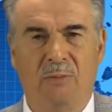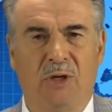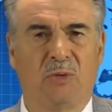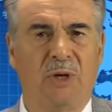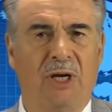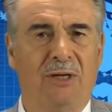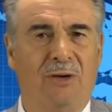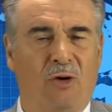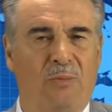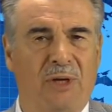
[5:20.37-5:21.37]
between
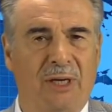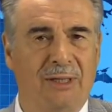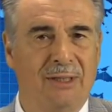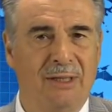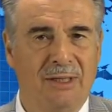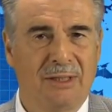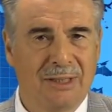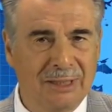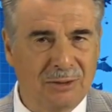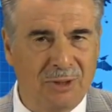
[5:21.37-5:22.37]
European
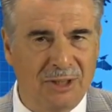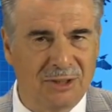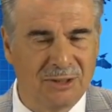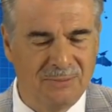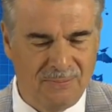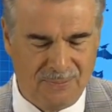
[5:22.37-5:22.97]
countries.